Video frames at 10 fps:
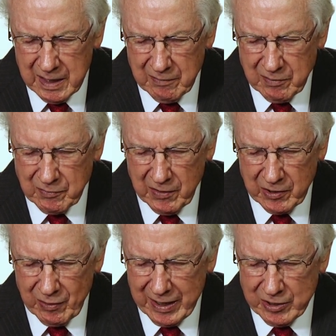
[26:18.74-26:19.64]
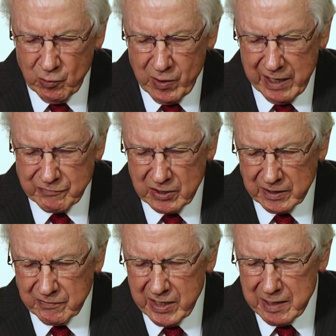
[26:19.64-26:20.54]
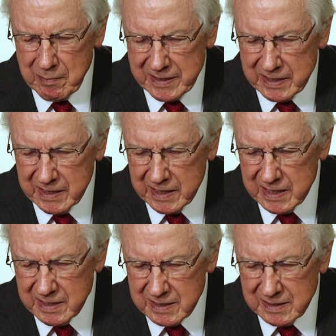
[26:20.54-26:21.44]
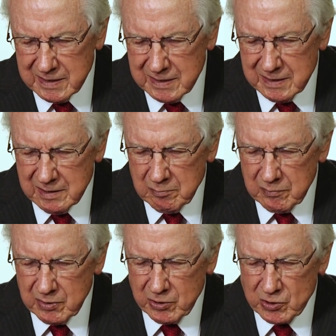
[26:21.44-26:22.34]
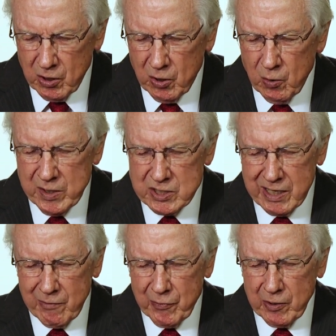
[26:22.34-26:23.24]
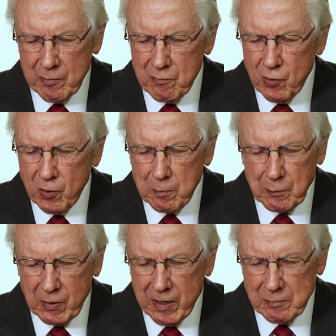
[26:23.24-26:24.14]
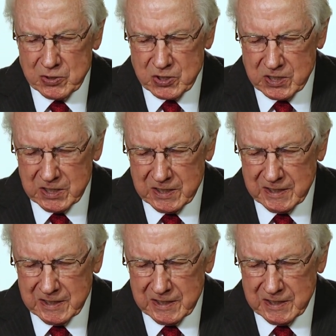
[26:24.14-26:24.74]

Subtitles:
Heavenly Father, I know we have to live day by day, but there's always out there more promised.